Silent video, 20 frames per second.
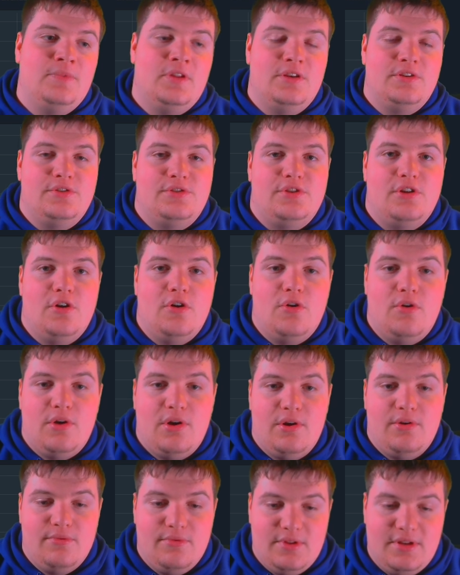
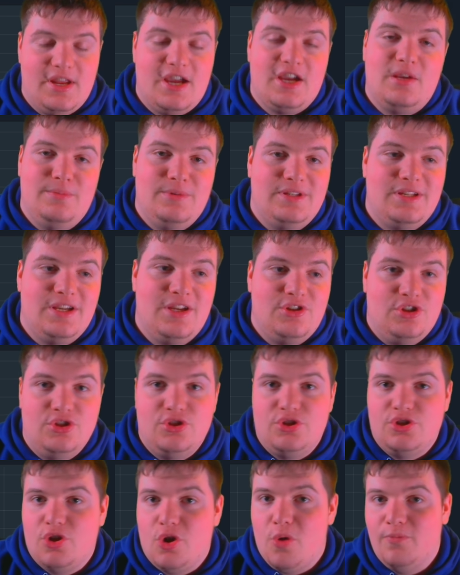So the documentation
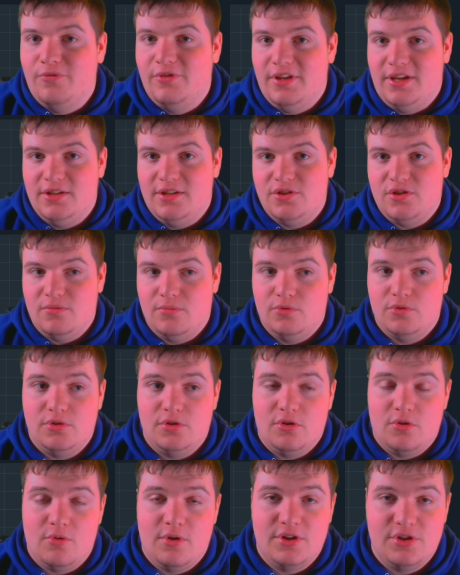should hopefully answer most of
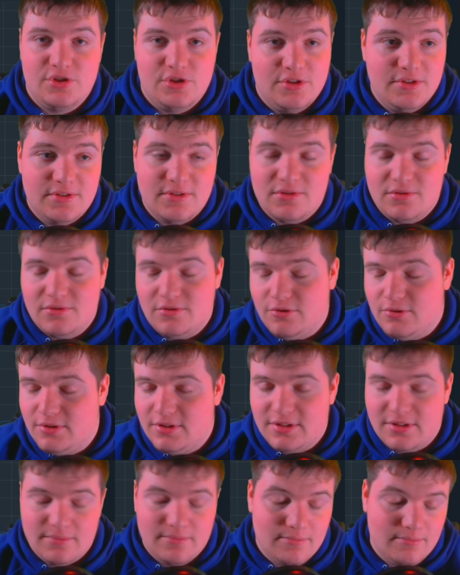your questions. Doing
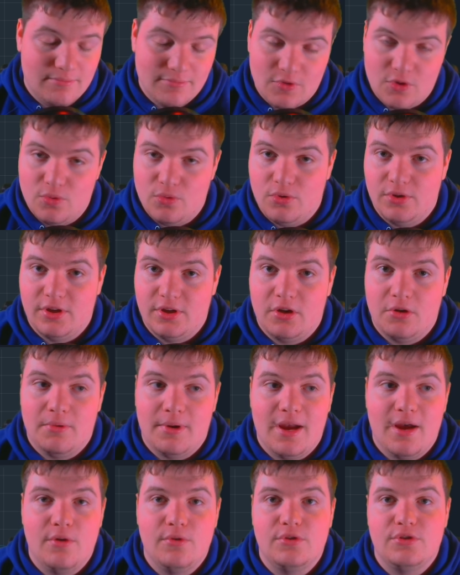some Googling
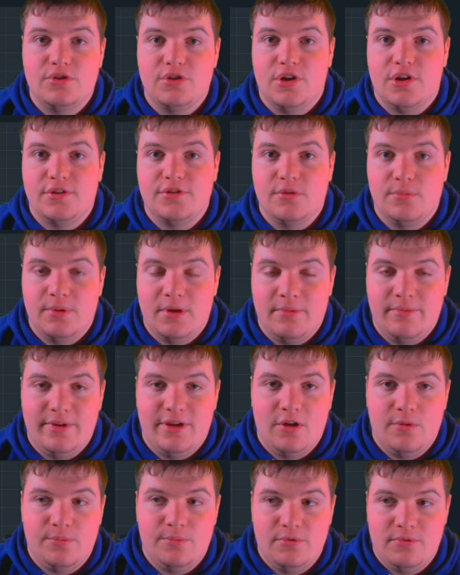around should also be able to
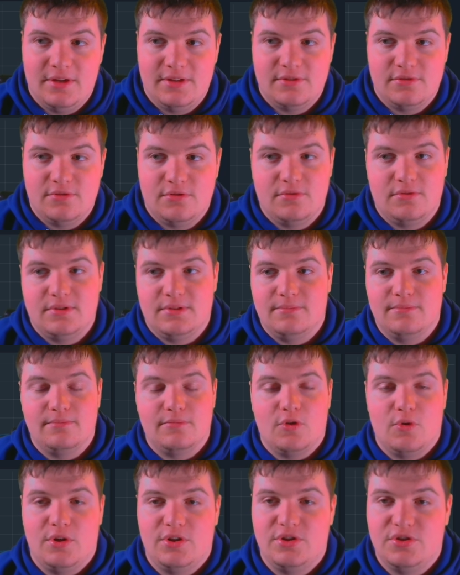help you answer some
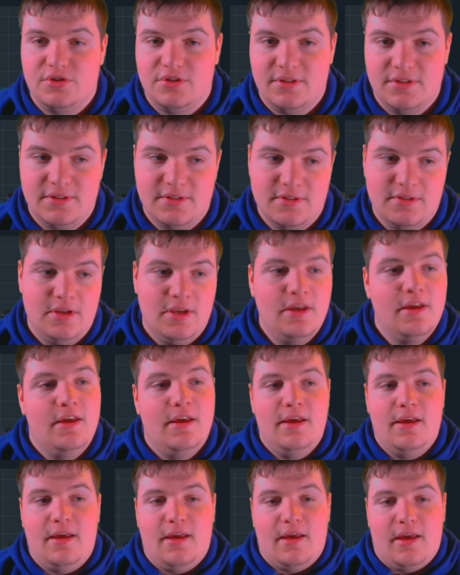questions.
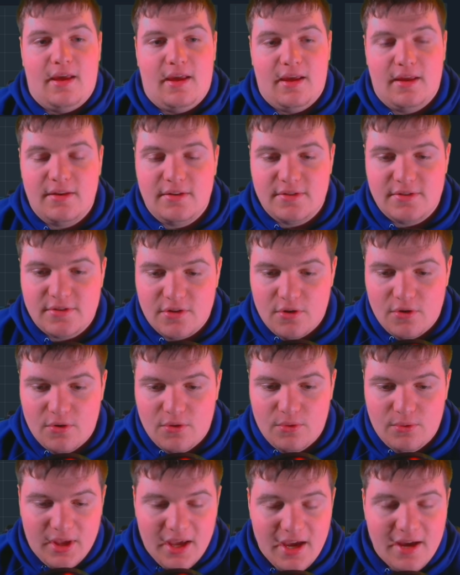And
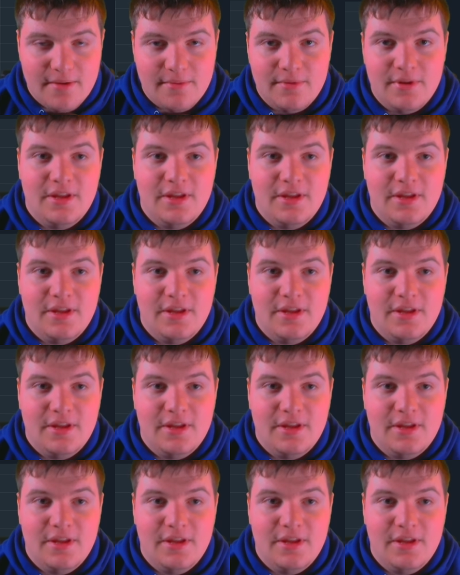so, yeah.